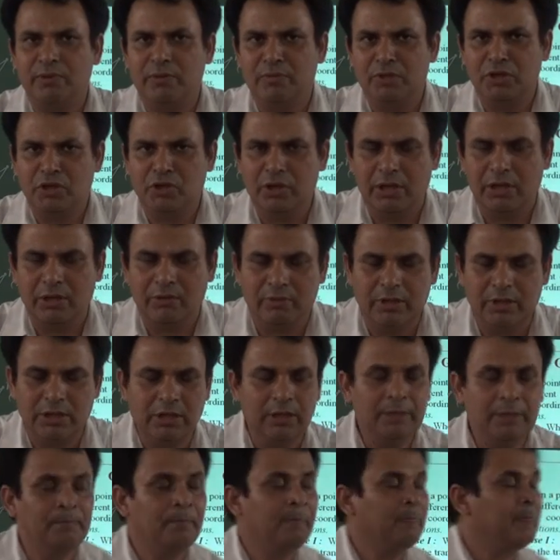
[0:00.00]
transformation
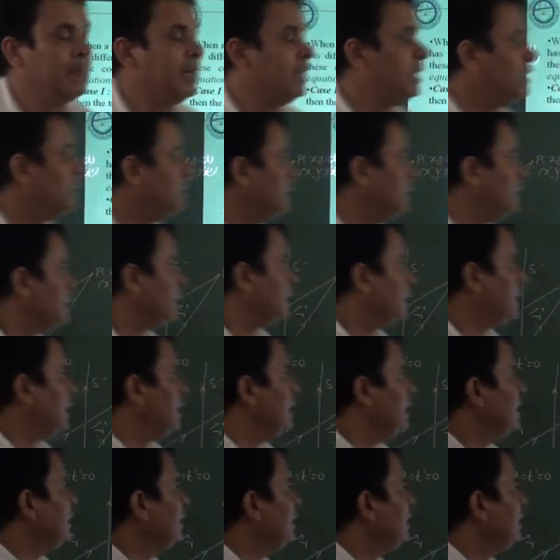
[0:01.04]
equation, that the